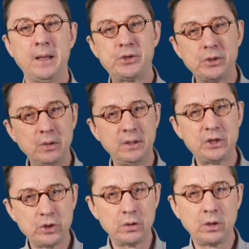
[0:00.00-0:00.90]
And so
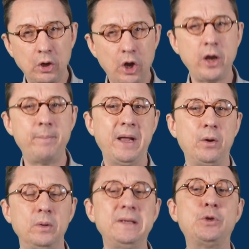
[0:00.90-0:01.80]
they talk a lot about
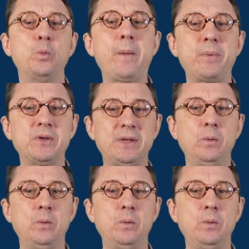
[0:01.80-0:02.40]
all these weapons,